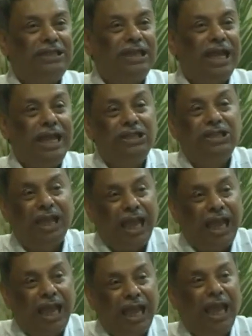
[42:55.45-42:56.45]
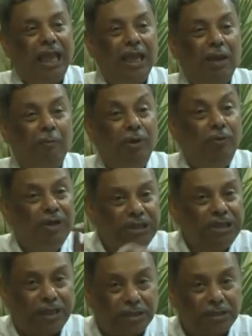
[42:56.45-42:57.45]
if I change A,
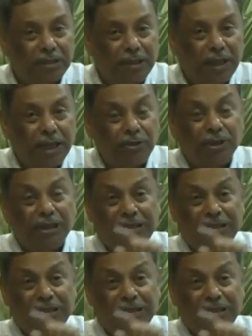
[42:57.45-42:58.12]
B will change.